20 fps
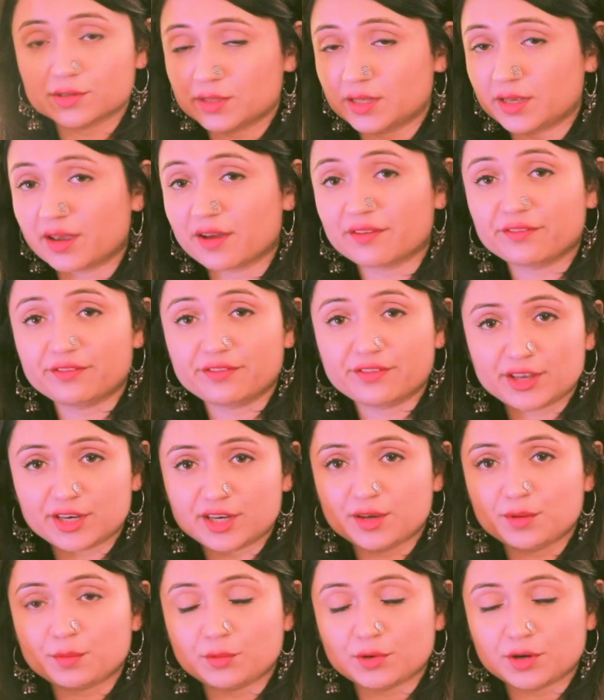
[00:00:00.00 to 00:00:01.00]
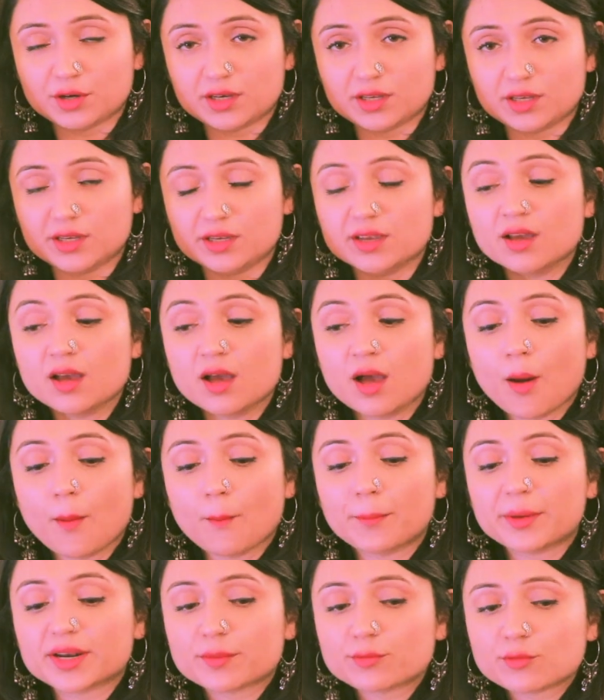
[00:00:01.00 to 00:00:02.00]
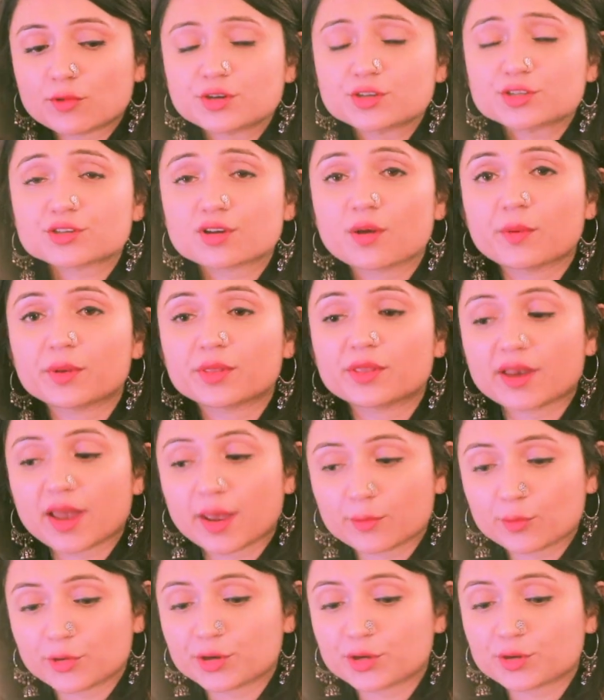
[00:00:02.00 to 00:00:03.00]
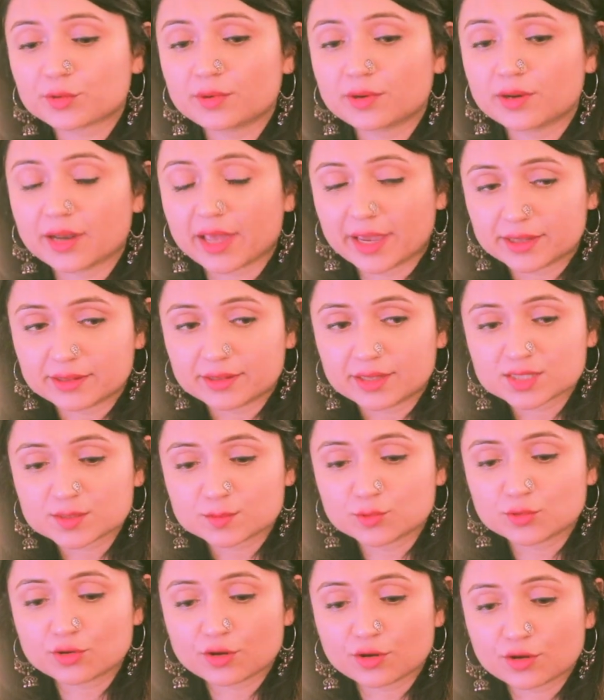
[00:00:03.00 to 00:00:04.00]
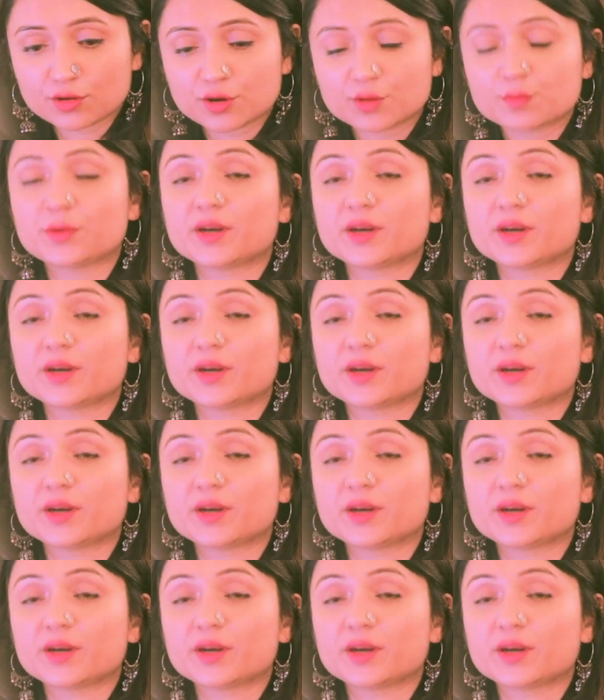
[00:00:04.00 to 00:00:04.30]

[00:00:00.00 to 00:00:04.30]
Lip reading: They are very pretty, but I'm not sure whether I'm going to like this book or not,